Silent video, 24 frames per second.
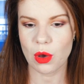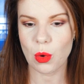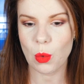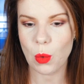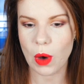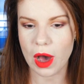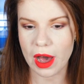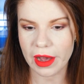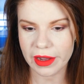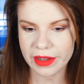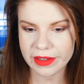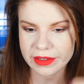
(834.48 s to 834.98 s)

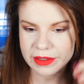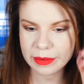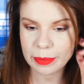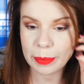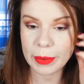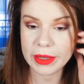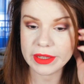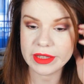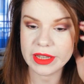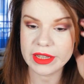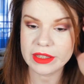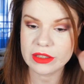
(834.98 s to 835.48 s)
white,
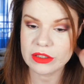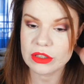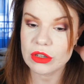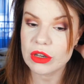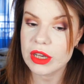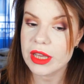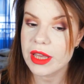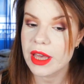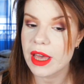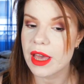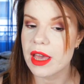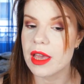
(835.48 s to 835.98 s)
but it's
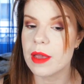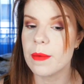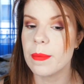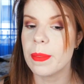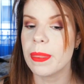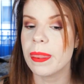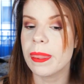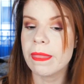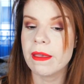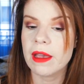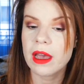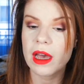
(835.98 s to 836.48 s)
okay.
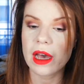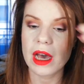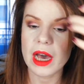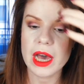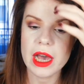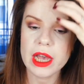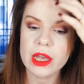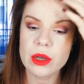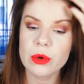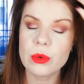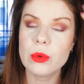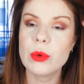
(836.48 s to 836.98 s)

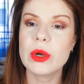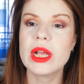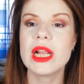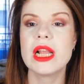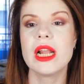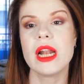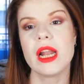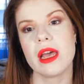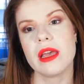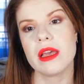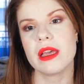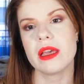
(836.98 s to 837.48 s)
I
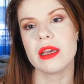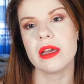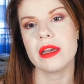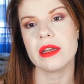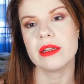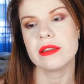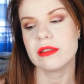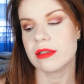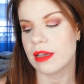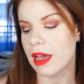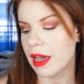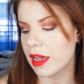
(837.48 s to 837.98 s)
really like
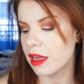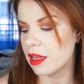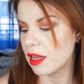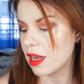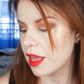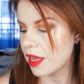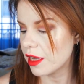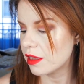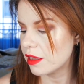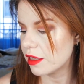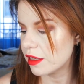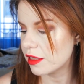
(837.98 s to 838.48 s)
it. I
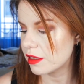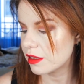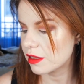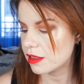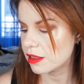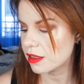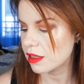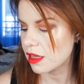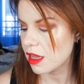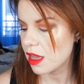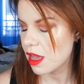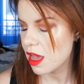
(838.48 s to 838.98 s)
like
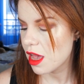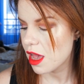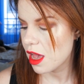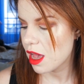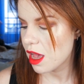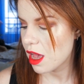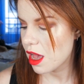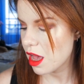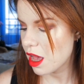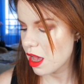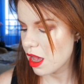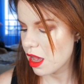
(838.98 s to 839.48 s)
this,
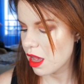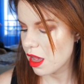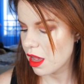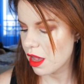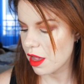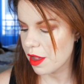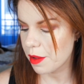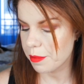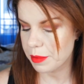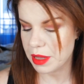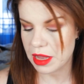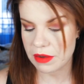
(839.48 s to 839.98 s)

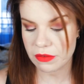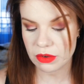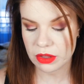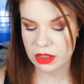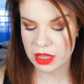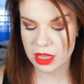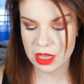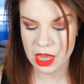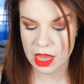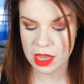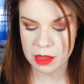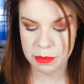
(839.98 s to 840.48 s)

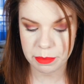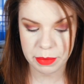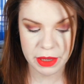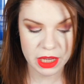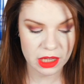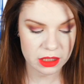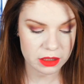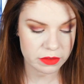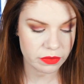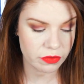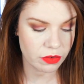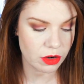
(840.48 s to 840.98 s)
everything I
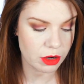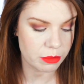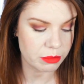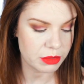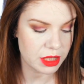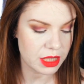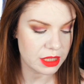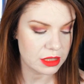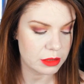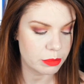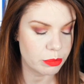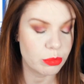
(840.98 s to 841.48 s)
picked from
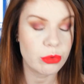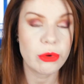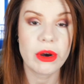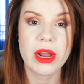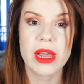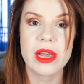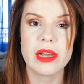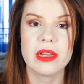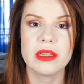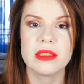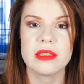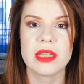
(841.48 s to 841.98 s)
this
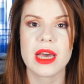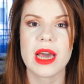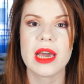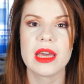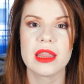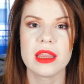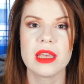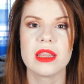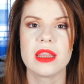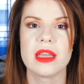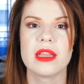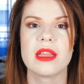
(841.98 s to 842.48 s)
brand.
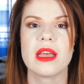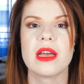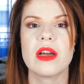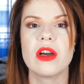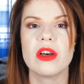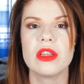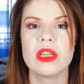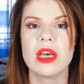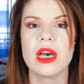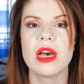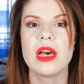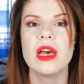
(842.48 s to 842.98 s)
I think that I'm
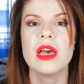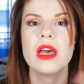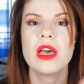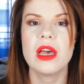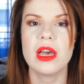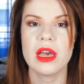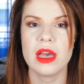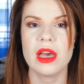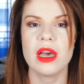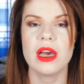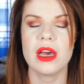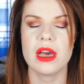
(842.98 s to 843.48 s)
gonna
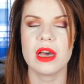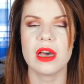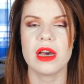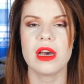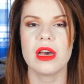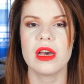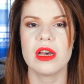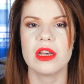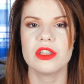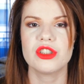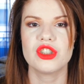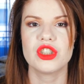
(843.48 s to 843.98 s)

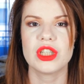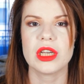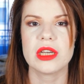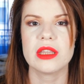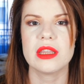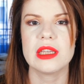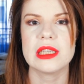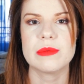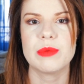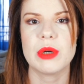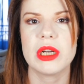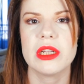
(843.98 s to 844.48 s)

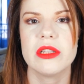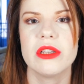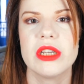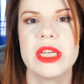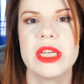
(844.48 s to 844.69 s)
check this brand